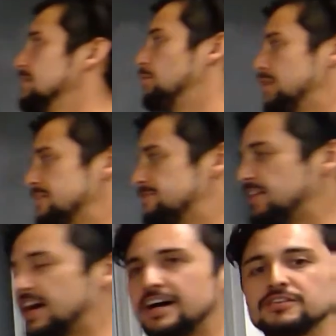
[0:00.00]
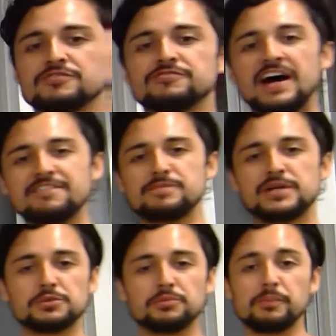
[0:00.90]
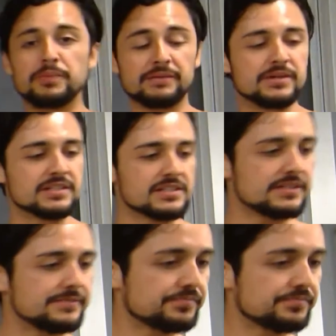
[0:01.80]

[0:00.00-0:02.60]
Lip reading: we found 5 measurable pigments.